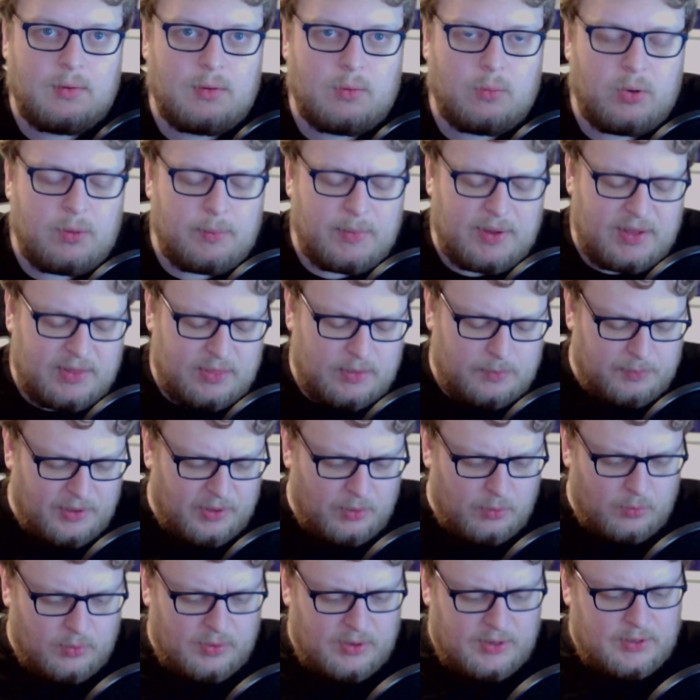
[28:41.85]
I want to make the
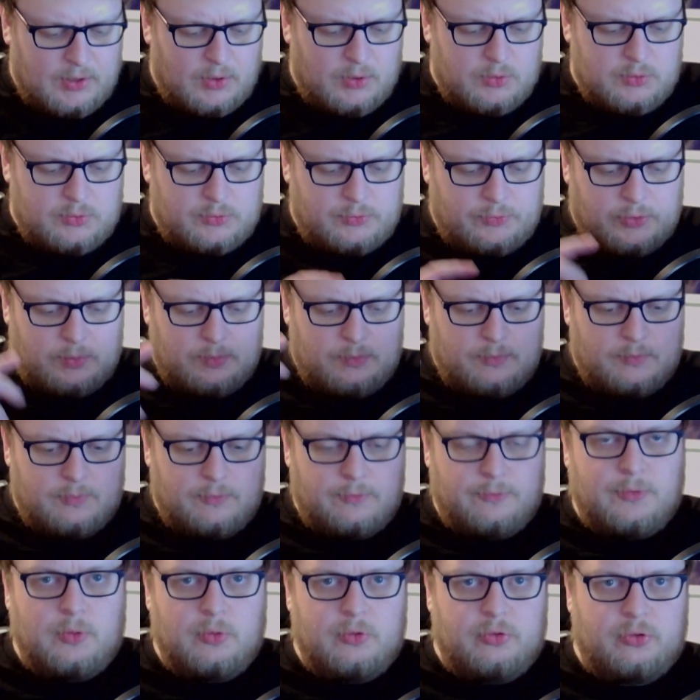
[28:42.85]
bit where it goes from
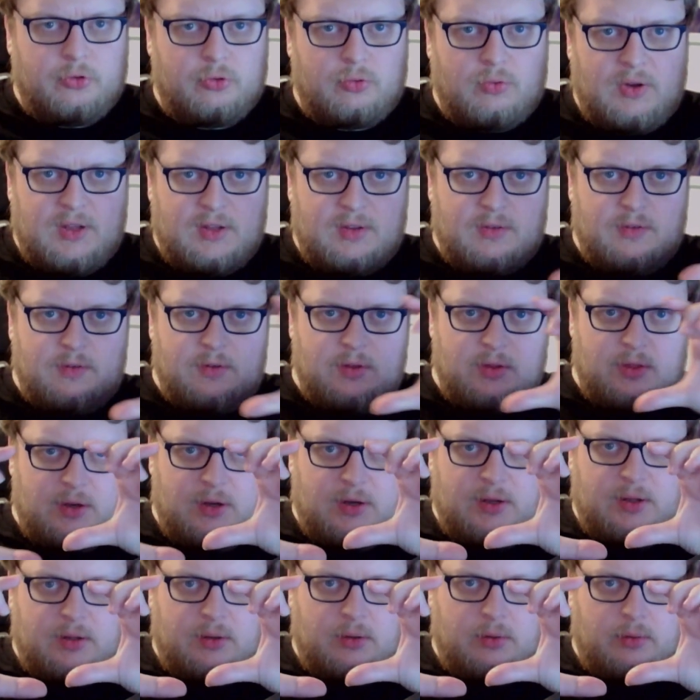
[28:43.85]
full screen to the
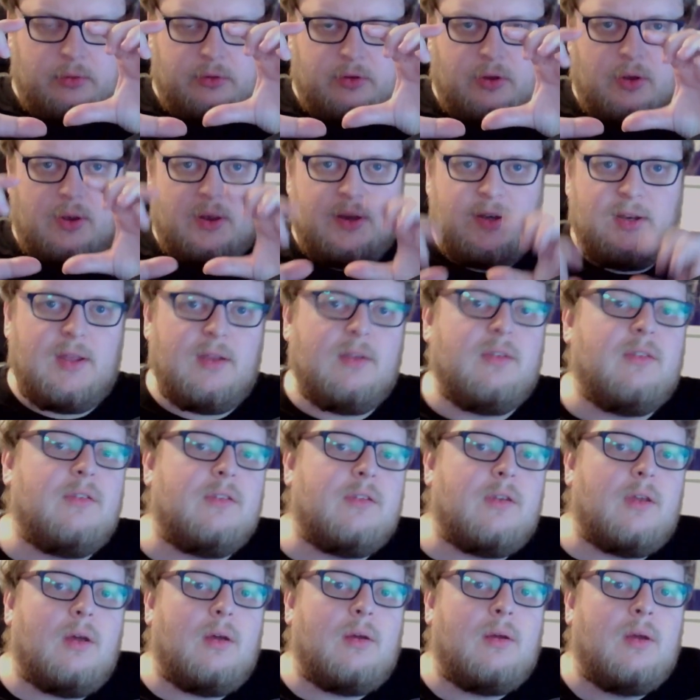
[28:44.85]
little tiny
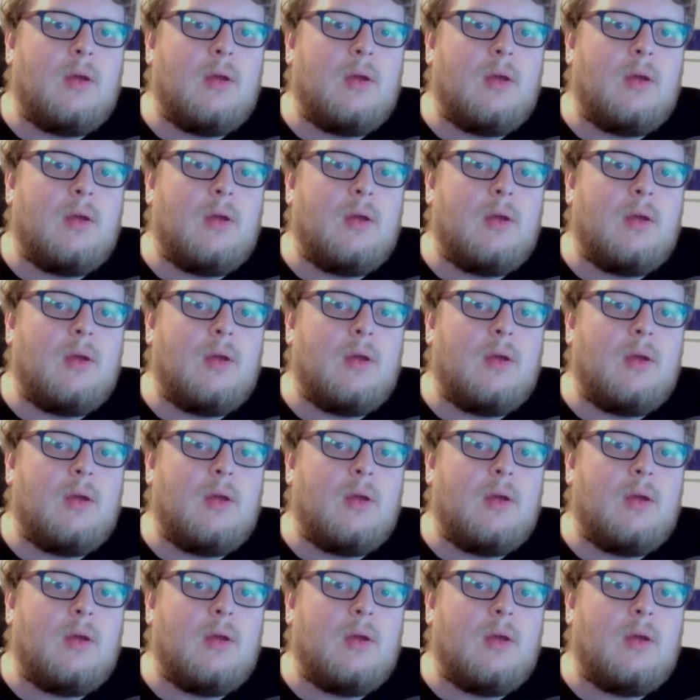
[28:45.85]
insert.